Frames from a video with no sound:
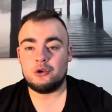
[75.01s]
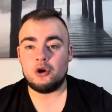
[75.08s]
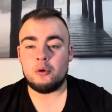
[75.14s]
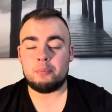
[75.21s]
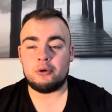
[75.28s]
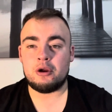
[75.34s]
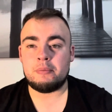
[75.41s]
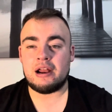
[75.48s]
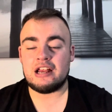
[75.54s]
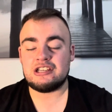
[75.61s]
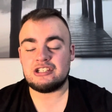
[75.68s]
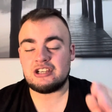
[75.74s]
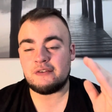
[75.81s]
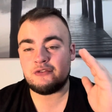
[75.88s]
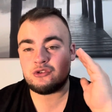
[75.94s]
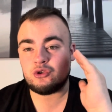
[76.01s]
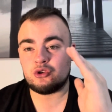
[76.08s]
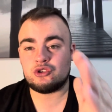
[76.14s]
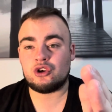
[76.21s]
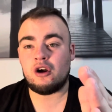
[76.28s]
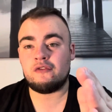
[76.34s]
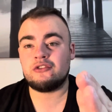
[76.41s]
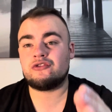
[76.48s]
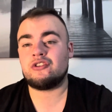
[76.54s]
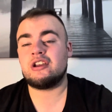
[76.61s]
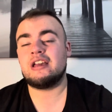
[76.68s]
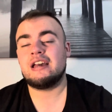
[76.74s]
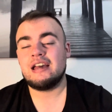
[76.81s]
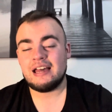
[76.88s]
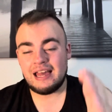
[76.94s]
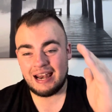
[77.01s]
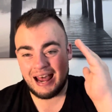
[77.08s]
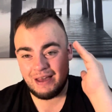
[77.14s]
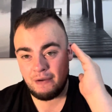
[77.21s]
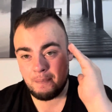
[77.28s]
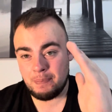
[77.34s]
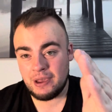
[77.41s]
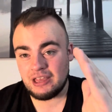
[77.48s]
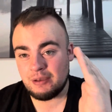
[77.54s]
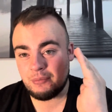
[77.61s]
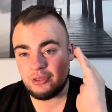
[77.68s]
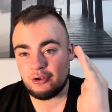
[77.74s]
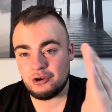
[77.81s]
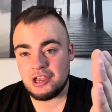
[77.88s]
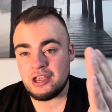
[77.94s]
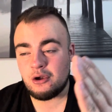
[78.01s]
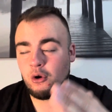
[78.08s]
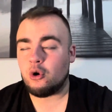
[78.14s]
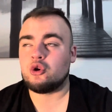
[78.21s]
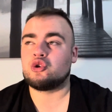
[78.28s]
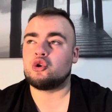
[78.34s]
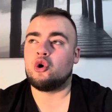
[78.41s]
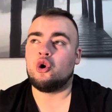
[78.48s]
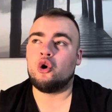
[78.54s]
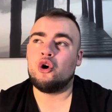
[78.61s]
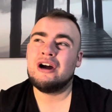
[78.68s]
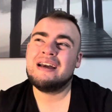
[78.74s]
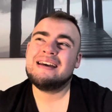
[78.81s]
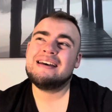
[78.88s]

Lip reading: No Boro managers ever stuck us to Coventry and ever beat them at the Ricoh. So